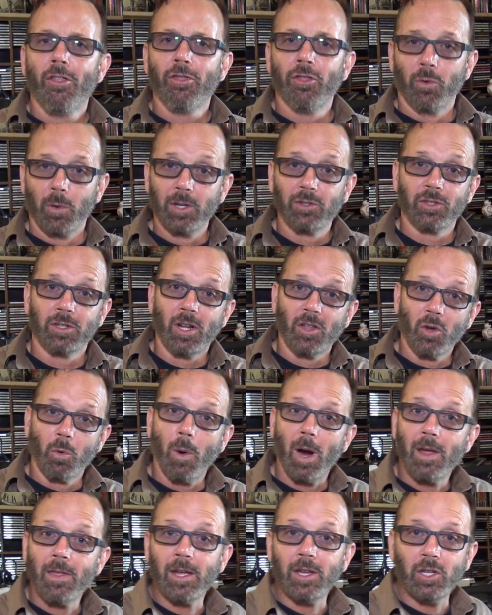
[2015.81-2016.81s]
There is another
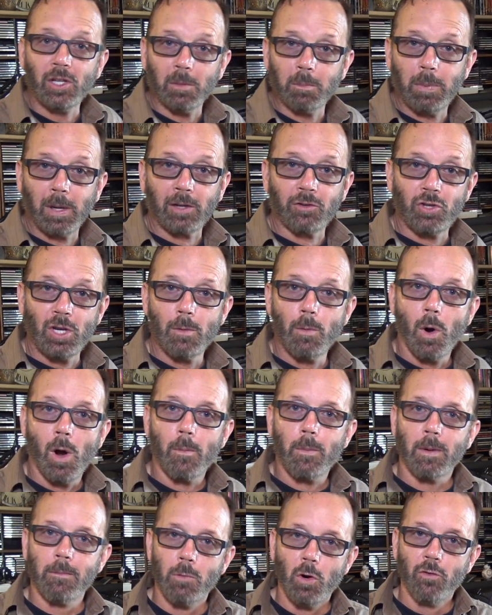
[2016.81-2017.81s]
way that you can pick Jibo
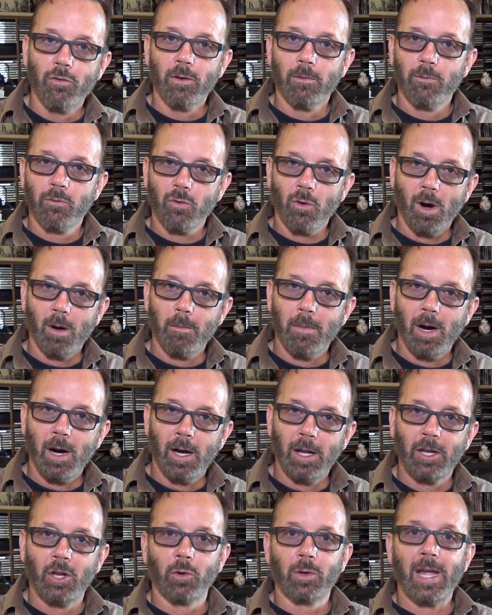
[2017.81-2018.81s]
up and move them from
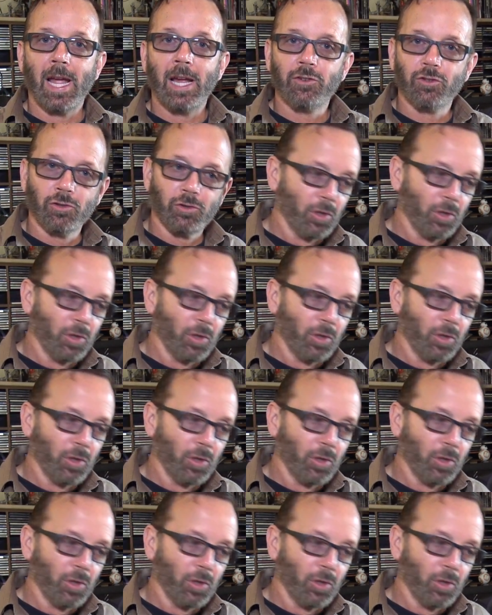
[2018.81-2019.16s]
uh, location